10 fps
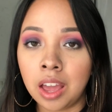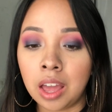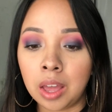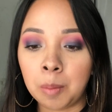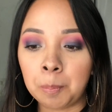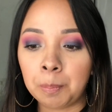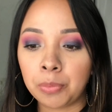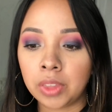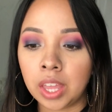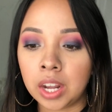
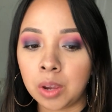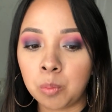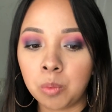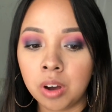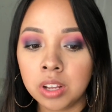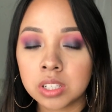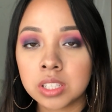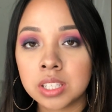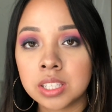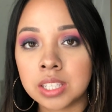And I want to
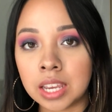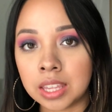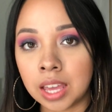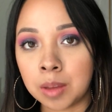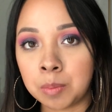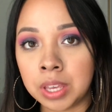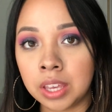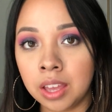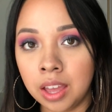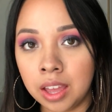say that
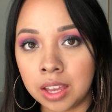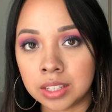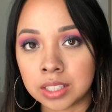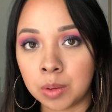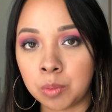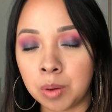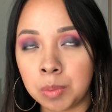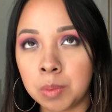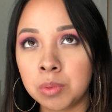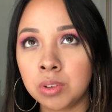because I want
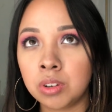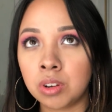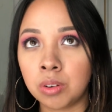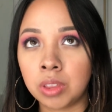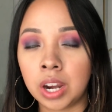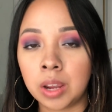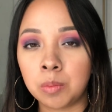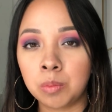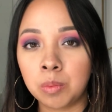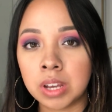people to know that I
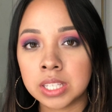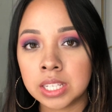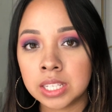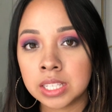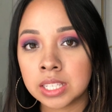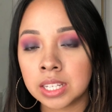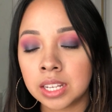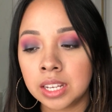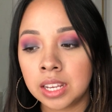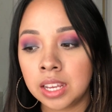wasn't
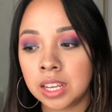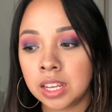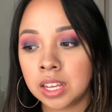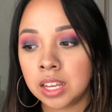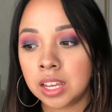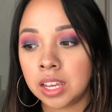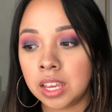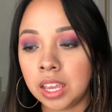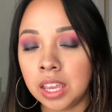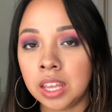
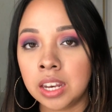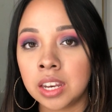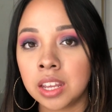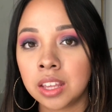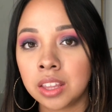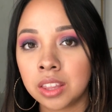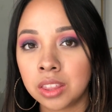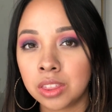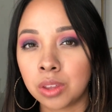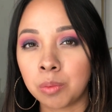in
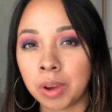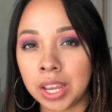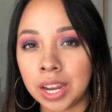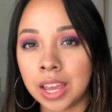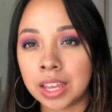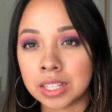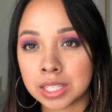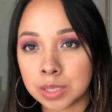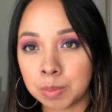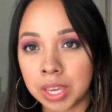the right
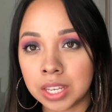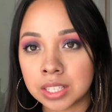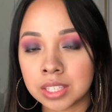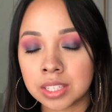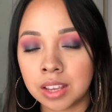headspace